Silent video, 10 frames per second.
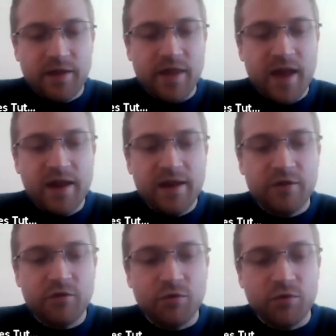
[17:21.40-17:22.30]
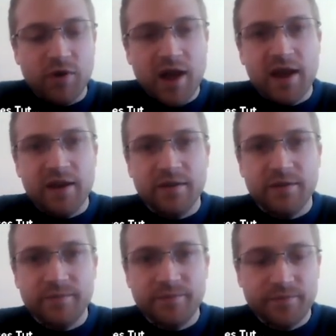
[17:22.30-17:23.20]
they create
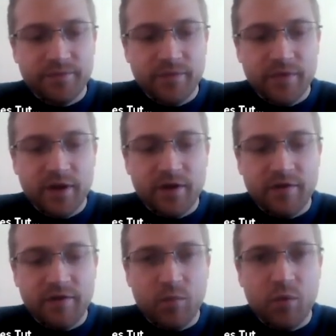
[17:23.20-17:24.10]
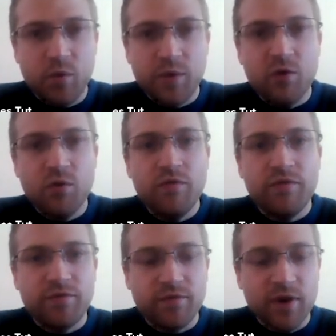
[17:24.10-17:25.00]
what we call
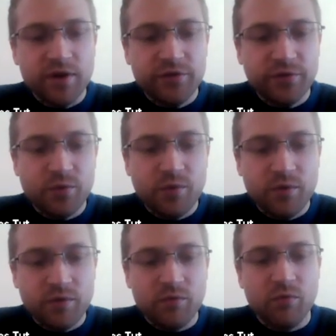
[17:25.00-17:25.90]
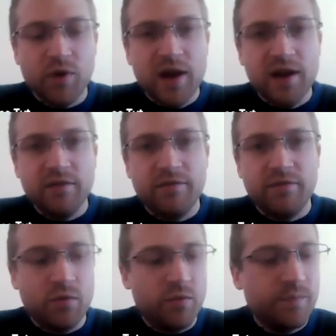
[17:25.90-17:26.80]
frontal
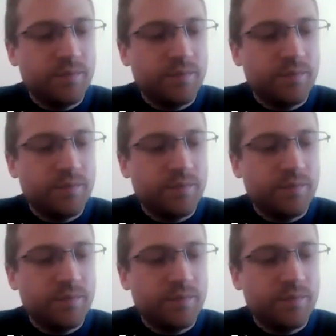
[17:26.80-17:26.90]
rainfall.